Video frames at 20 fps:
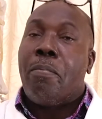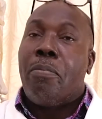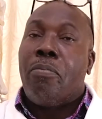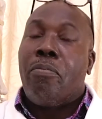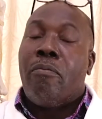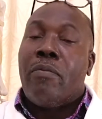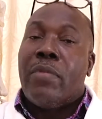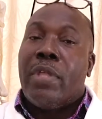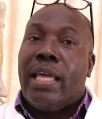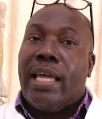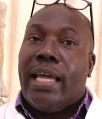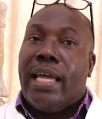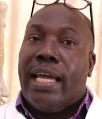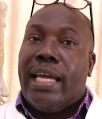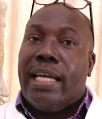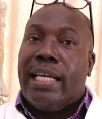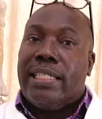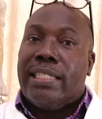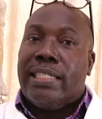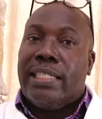Mm.
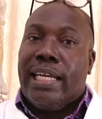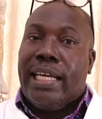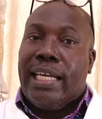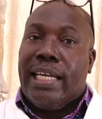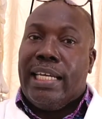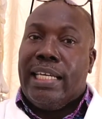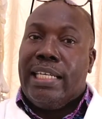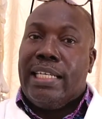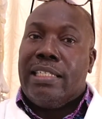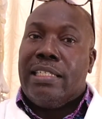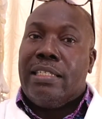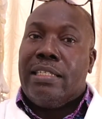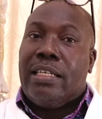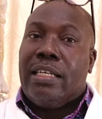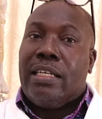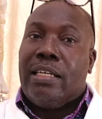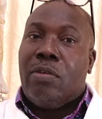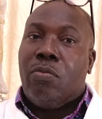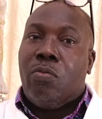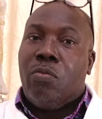And then
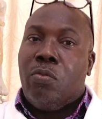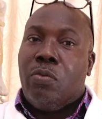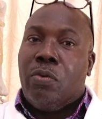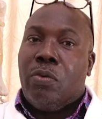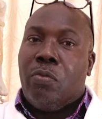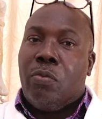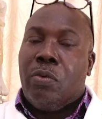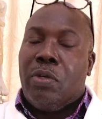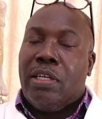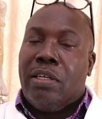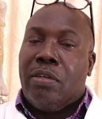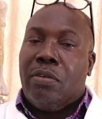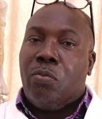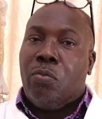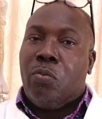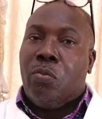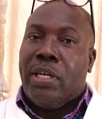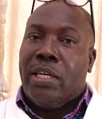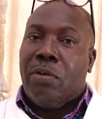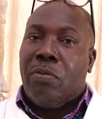we,
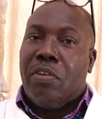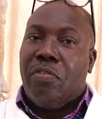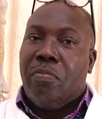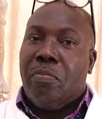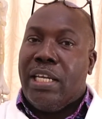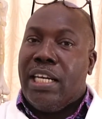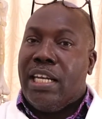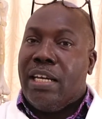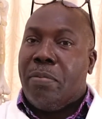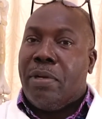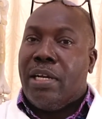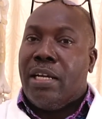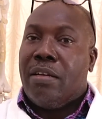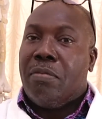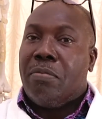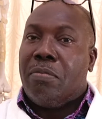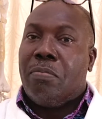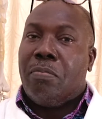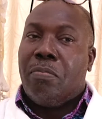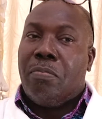when we've made up
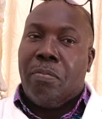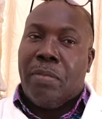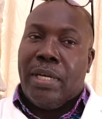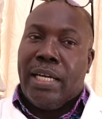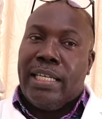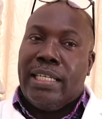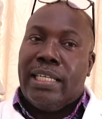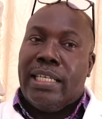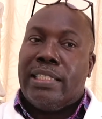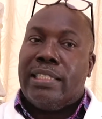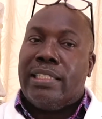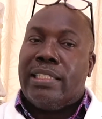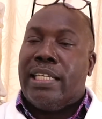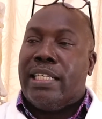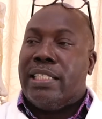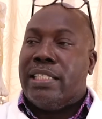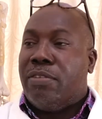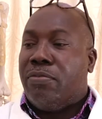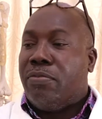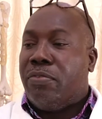our mind that there
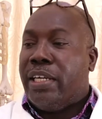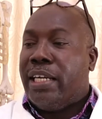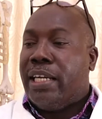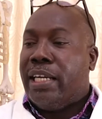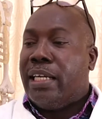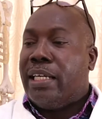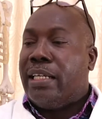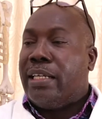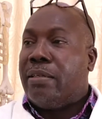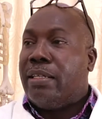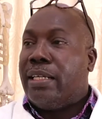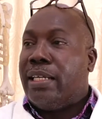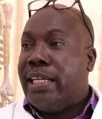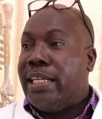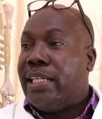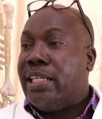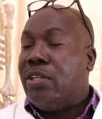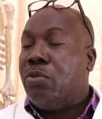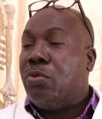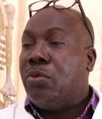is a fair
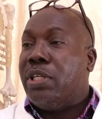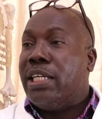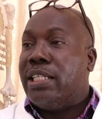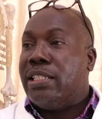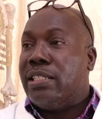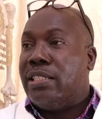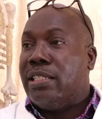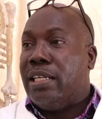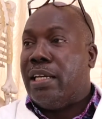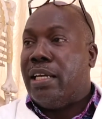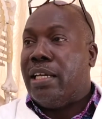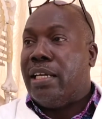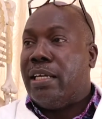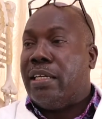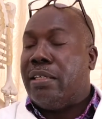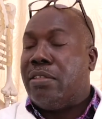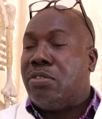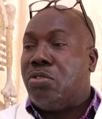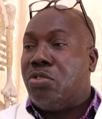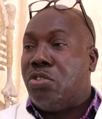likelihood that
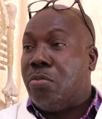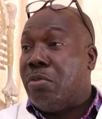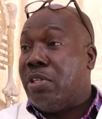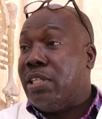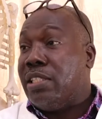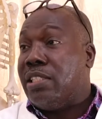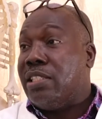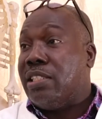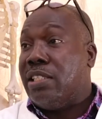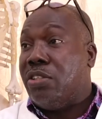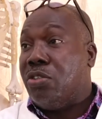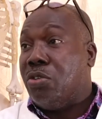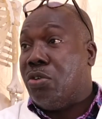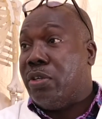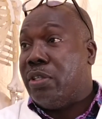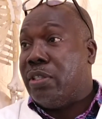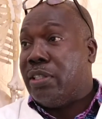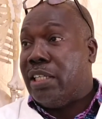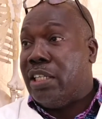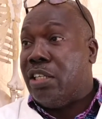the trouble is in your
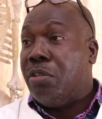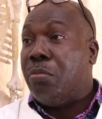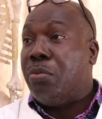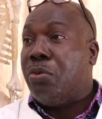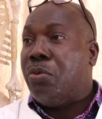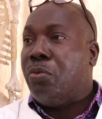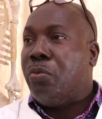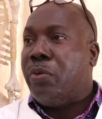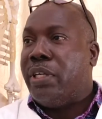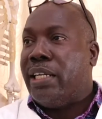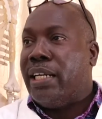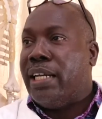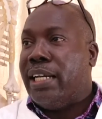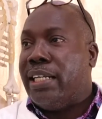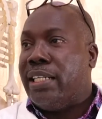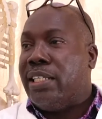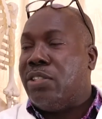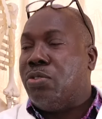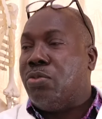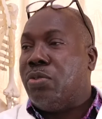elbow, we're
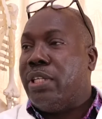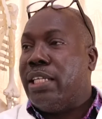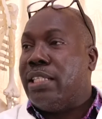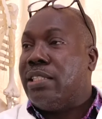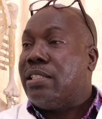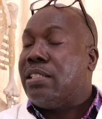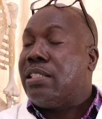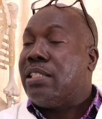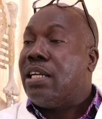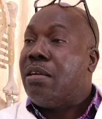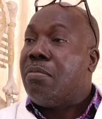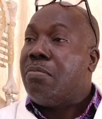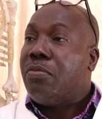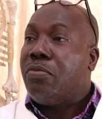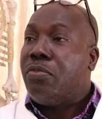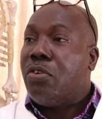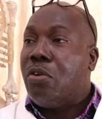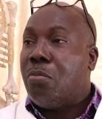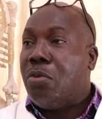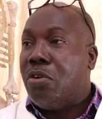likely to get some
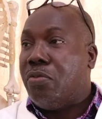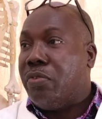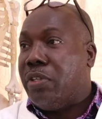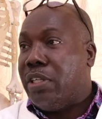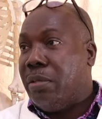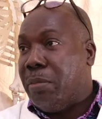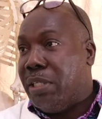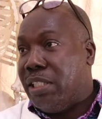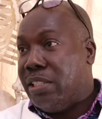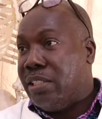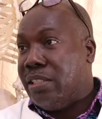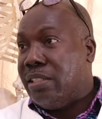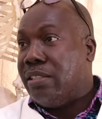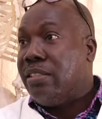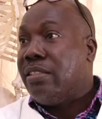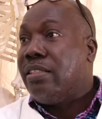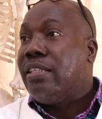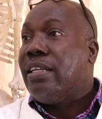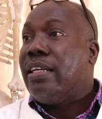form of imaging.